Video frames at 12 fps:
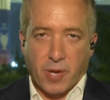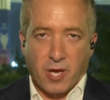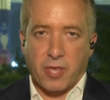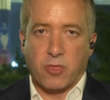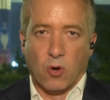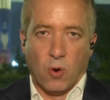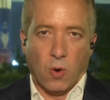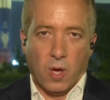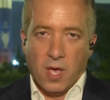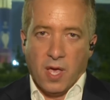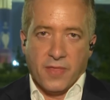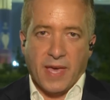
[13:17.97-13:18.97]
but I thought
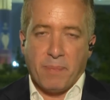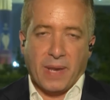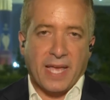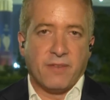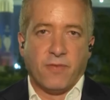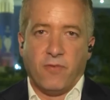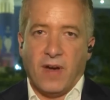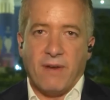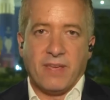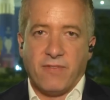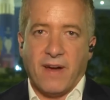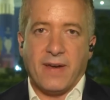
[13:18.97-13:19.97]
they played
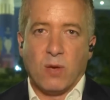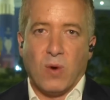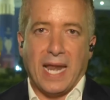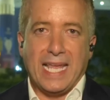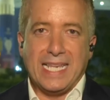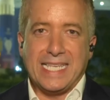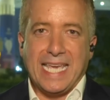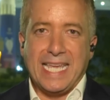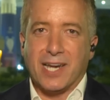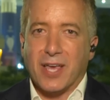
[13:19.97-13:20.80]
very, very well indeed.